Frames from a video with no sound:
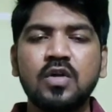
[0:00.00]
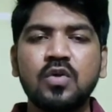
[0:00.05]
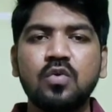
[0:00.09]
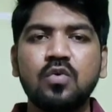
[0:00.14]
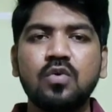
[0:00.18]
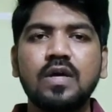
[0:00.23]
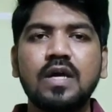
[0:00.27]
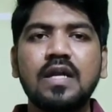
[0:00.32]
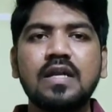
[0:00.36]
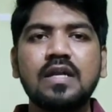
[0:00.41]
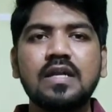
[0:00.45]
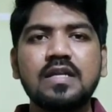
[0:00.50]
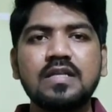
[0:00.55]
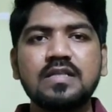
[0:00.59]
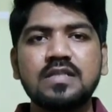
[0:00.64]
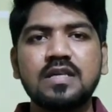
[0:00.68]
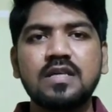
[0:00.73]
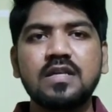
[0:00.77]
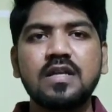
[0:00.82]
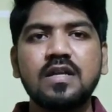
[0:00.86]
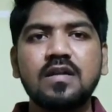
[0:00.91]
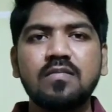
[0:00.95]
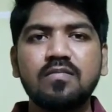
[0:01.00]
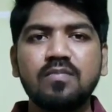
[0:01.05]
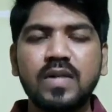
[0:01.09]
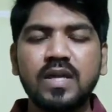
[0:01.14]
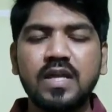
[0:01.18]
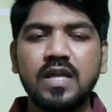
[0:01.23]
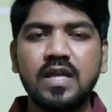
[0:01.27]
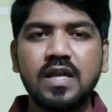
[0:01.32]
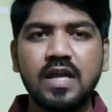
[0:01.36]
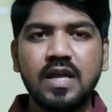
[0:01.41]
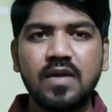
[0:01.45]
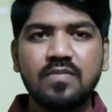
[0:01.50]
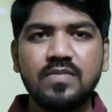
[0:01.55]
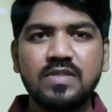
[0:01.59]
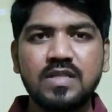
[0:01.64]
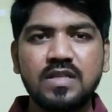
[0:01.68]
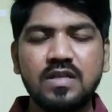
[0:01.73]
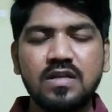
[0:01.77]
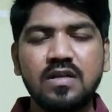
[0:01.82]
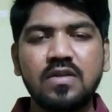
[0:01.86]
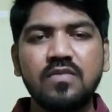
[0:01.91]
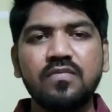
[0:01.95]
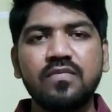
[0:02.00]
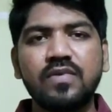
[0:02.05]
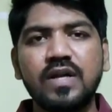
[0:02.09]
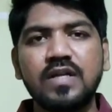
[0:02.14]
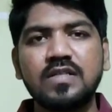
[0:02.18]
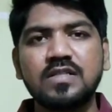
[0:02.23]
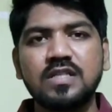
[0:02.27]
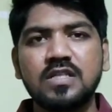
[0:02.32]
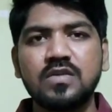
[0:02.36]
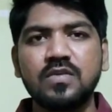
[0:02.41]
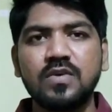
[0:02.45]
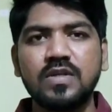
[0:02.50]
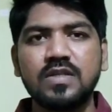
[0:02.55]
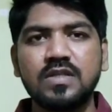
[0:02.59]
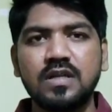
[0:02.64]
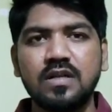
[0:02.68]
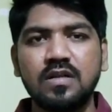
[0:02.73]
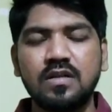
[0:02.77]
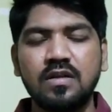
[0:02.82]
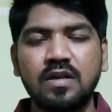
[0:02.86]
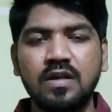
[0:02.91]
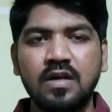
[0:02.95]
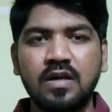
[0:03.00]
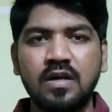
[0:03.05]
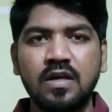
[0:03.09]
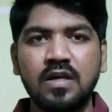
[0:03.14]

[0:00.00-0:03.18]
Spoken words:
you can listen it many times in different situation.